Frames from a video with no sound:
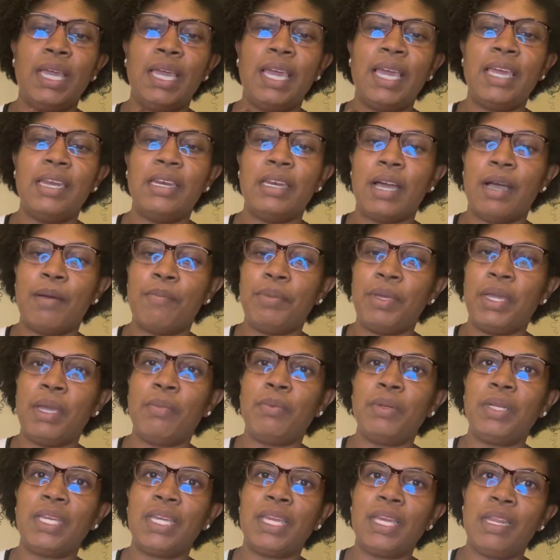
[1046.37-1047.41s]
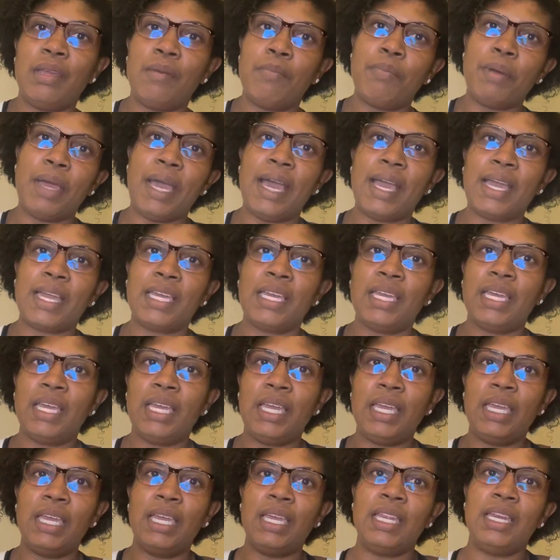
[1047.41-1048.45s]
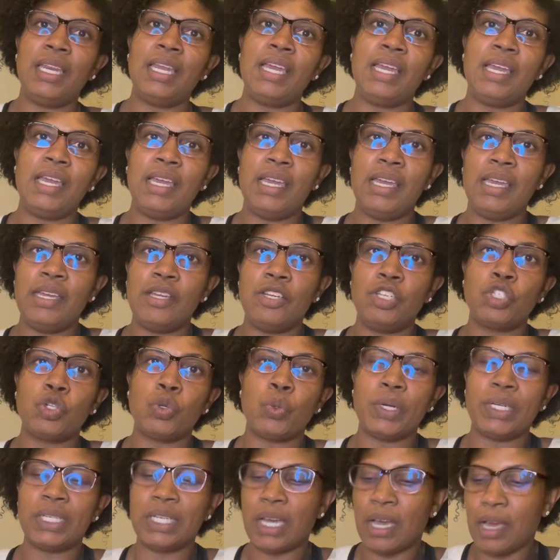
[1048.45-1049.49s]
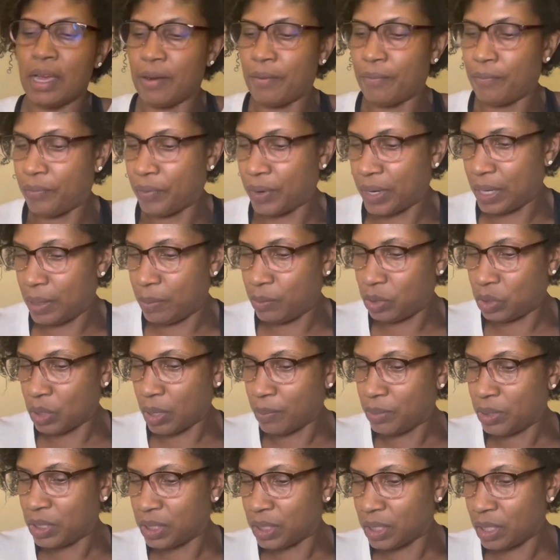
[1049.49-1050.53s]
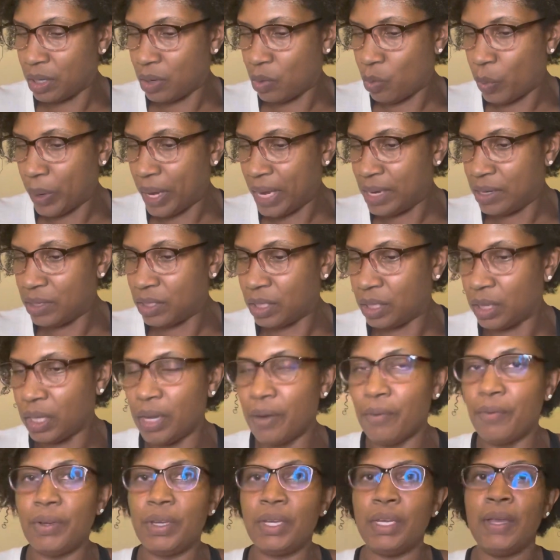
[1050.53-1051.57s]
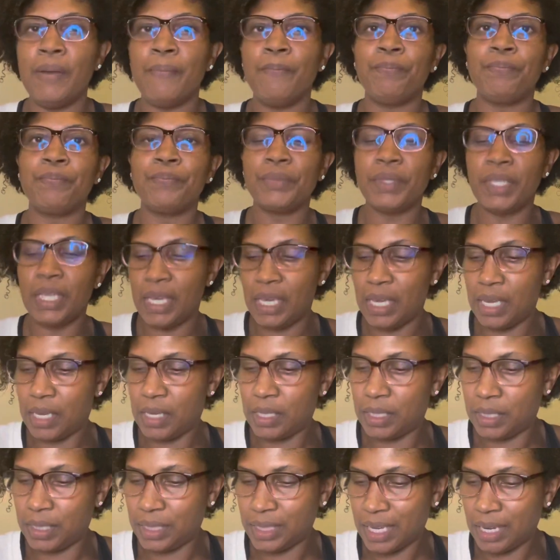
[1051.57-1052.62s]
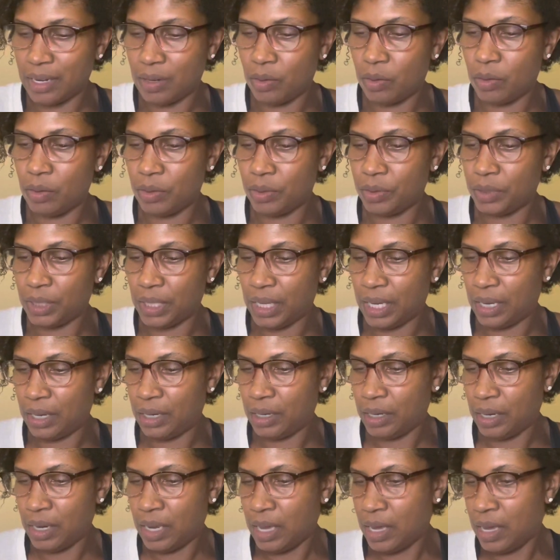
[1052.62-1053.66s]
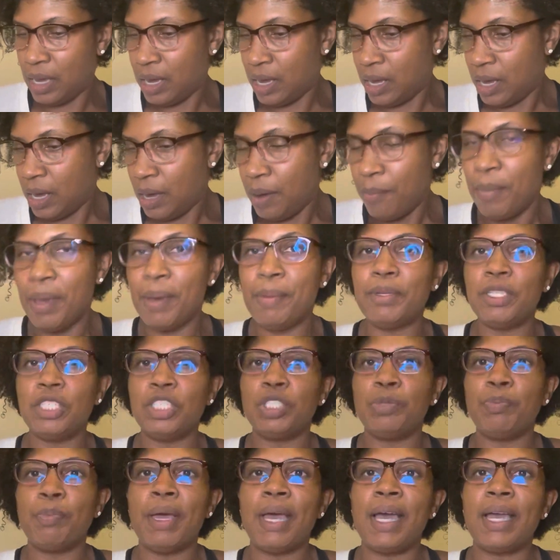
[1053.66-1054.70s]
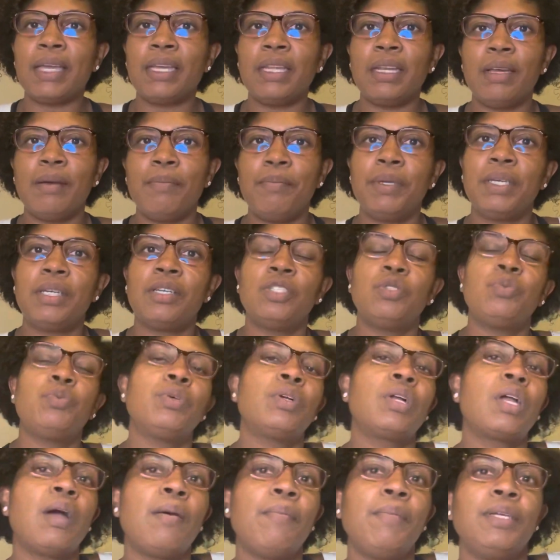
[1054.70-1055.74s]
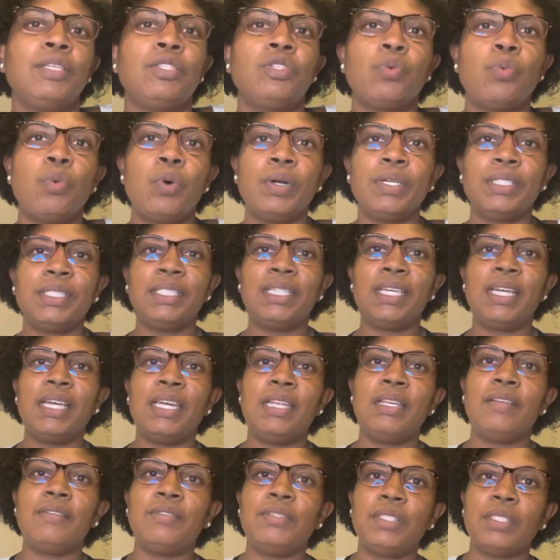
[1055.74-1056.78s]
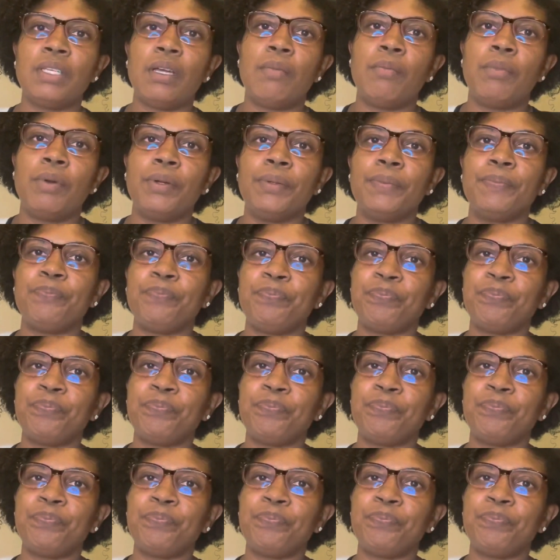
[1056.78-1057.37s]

and not be able to get it back in a short time frame. So I'm just going to wait until everything settles and maybe just pack it up, because we're coming towards the end of summer.